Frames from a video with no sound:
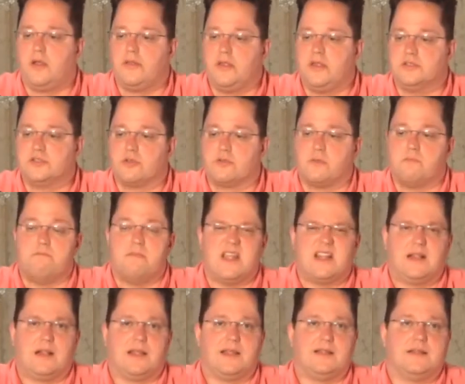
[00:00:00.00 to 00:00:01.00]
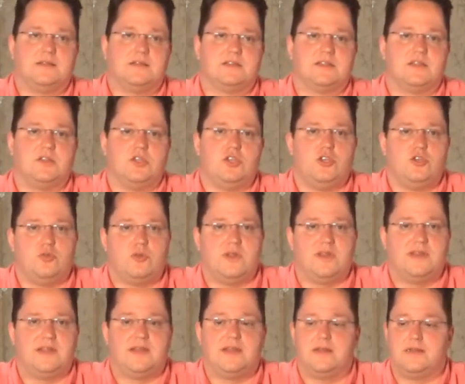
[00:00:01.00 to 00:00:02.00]
These are the Midlands and the
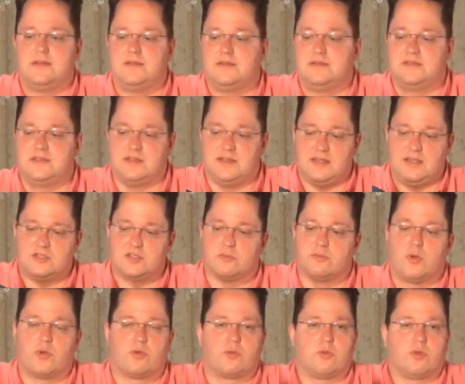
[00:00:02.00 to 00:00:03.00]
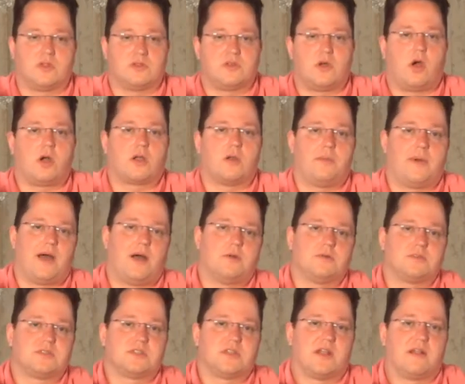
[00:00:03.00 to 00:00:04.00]
Unidens, and these are Motorola
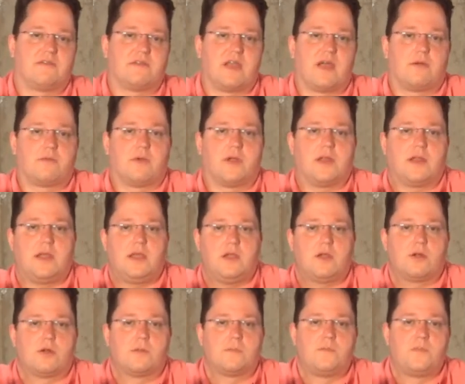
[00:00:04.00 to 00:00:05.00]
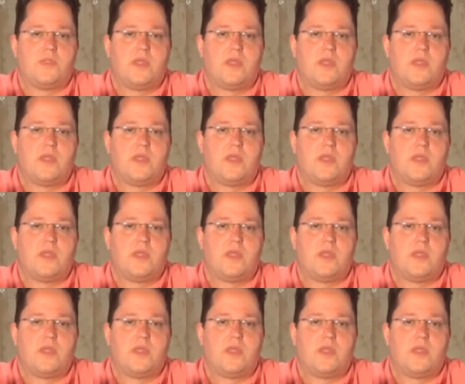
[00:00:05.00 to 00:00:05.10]
Talkabouts that I've got right here.